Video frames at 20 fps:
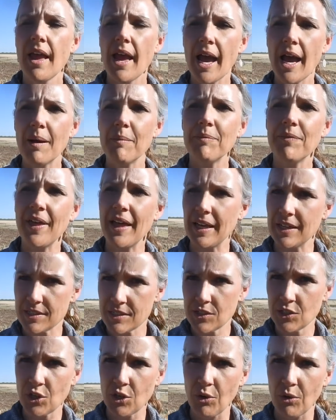Um,
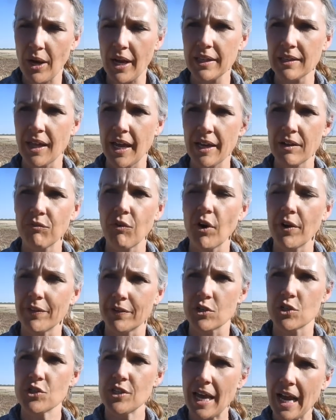that, you know, unlike
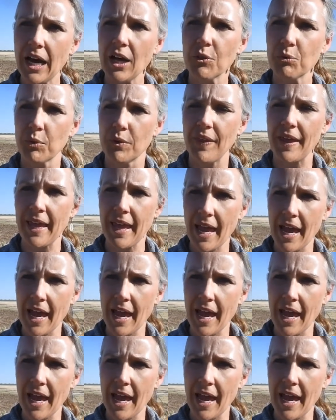farther south where they